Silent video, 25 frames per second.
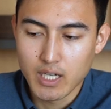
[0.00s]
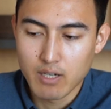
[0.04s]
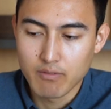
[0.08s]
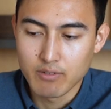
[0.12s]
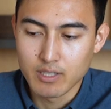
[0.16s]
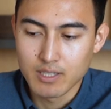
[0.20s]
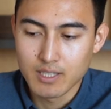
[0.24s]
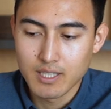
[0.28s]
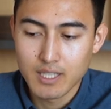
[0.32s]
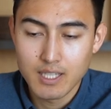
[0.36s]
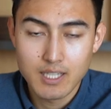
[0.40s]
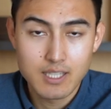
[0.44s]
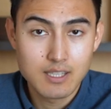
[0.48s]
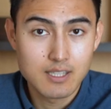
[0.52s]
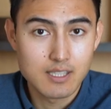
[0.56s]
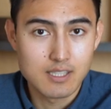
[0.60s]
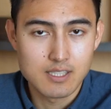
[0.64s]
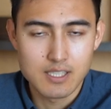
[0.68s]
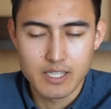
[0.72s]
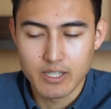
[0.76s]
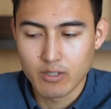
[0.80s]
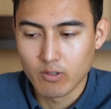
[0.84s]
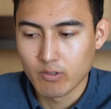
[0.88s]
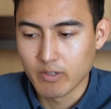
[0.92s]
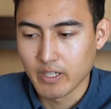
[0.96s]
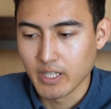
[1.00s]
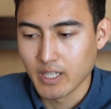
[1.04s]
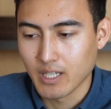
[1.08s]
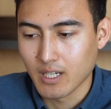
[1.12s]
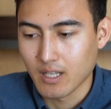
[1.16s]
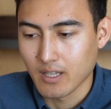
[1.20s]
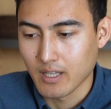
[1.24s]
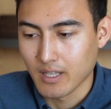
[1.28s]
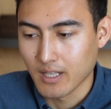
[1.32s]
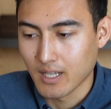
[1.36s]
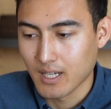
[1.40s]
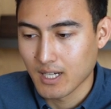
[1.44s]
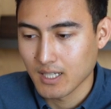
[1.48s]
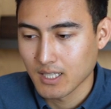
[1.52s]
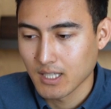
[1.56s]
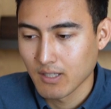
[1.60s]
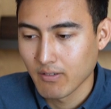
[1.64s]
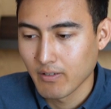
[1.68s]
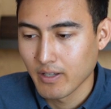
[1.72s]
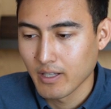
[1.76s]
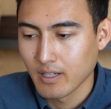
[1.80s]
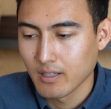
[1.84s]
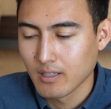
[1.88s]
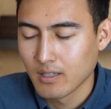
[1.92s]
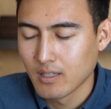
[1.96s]
have it ticked, as I already had it
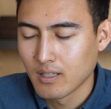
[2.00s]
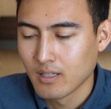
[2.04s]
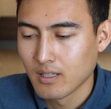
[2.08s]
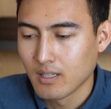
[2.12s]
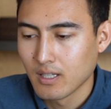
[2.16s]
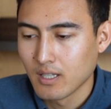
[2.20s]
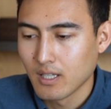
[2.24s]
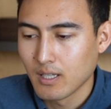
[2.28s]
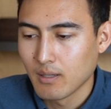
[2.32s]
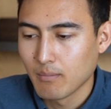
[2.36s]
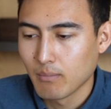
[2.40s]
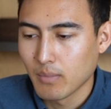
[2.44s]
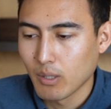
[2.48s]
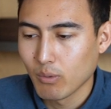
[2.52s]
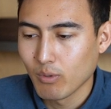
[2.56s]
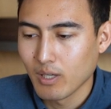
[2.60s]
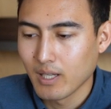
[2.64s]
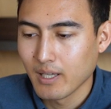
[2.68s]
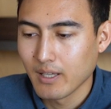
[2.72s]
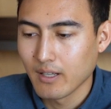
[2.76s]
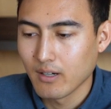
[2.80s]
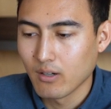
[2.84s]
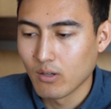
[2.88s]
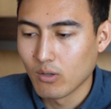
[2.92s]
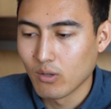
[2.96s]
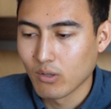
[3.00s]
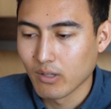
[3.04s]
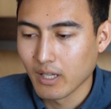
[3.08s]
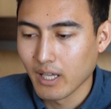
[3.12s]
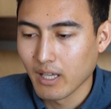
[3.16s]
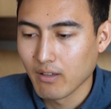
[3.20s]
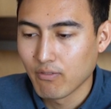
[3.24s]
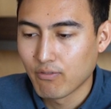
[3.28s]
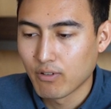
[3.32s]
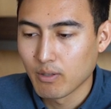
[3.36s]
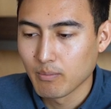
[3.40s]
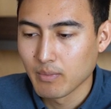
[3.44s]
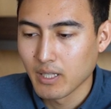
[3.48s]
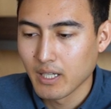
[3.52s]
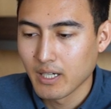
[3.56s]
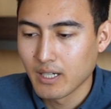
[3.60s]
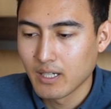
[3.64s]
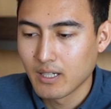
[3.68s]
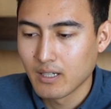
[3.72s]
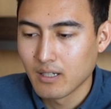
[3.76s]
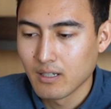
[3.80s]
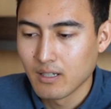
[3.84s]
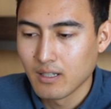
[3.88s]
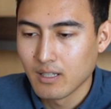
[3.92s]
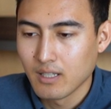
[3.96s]
activated, but we'll hit OK from
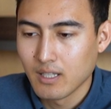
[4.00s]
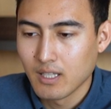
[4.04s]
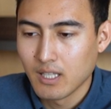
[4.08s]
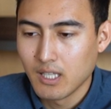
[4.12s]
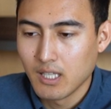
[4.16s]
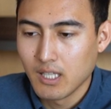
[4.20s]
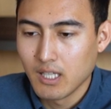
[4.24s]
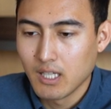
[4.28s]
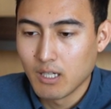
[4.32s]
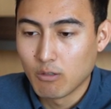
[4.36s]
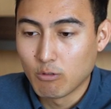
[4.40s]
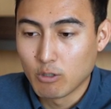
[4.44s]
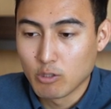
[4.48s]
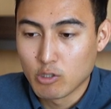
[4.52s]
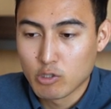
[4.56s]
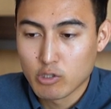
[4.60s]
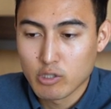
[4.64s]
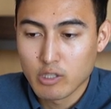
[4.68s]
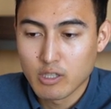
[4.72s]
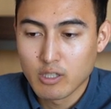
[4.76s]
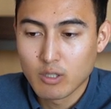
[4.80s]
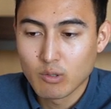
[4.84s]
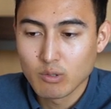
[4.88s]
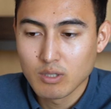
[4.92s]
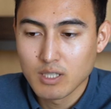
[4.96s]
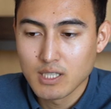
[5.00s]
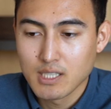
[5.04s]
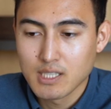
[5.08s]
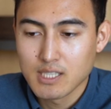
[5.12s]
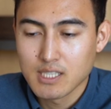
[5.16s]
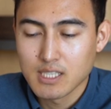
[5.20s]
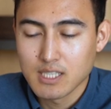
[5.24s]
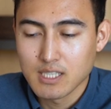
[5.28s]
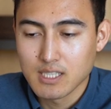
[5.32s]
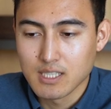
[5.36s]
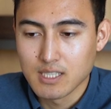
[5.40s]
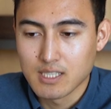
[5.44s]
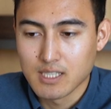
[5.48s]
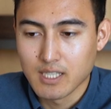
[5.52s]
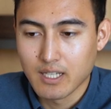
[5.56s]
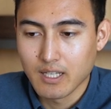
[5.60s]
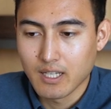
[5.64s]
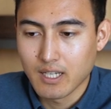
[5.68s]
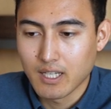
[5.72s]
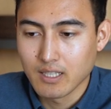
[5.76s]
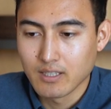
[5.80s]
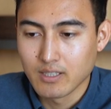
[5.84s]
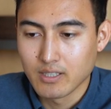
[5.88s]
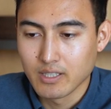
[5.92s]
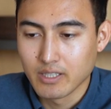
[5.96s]
there. And what you should notice is that
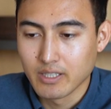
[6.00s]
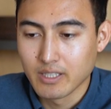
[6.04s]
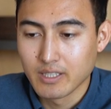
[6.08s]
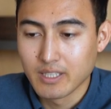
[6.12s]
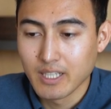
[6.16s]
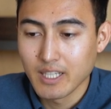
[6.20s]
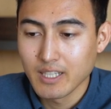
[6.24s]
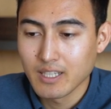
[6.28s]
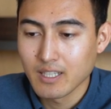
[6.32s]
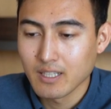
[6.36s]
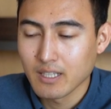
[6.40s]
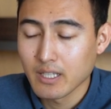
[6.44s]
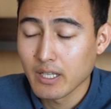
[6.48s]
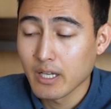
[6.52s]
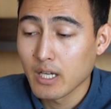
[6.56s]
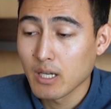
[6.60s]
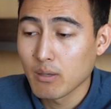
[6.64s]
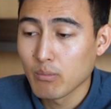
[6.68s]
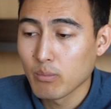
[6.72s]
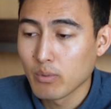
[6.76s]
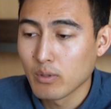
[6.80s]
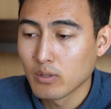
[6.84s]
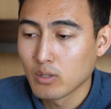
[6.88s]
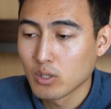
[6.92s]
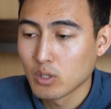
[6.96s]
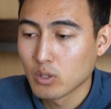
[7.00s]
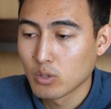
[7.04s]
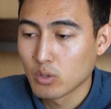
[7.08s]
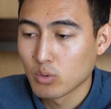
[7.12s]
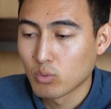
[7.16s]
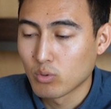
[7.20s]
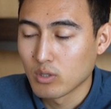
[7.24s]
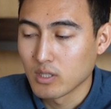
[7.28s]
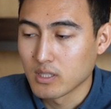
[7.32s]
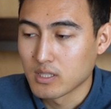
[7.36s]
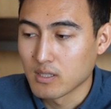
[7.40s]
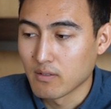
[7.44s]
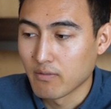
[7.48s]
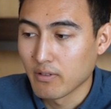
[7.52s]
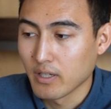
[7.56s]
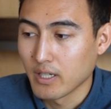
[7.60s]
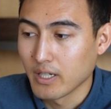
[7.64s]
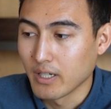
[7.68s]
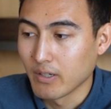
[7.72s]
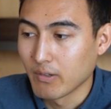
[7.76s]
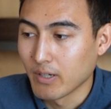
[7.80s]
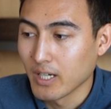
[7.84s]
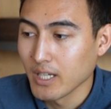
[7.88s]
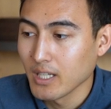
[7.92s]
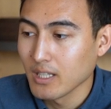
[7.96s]
under the Data tab, towards the
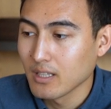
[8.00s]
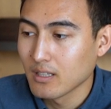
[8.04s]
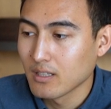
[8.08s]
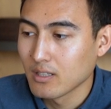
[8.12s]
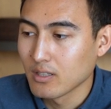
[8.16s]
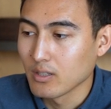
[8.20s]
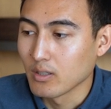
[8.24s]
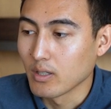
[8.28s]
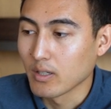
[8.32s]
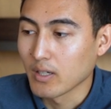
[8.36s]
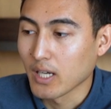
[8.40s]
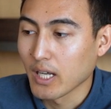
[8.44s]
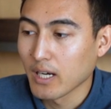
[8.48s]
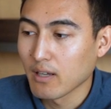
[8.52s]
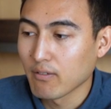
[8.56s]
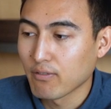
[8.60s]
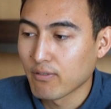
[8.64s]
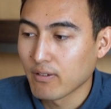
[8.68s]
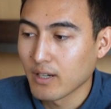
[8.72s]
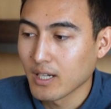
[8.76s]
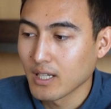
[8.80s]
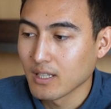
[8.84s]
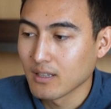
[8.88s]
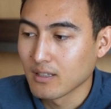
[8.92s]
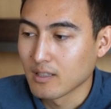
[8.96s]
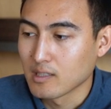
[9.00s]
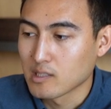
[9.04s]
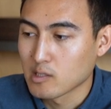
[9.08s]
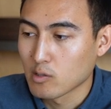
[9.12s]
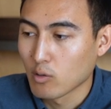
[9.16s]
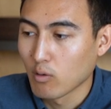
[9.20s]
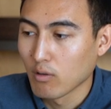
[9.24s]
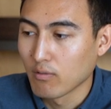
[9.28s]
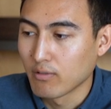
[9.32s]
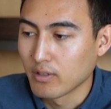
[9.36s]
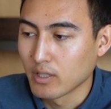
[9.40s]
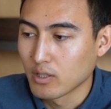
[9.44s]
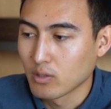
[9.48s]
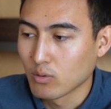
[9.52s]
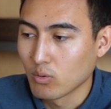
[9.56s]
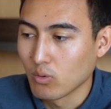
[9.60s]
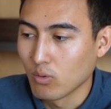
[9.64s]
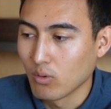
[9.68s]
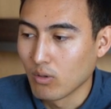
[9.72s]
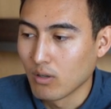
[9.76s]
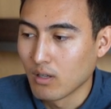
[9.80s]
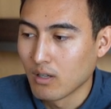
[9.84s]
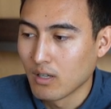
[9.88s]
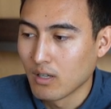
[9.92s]
very right, you're gonna find the Solver tool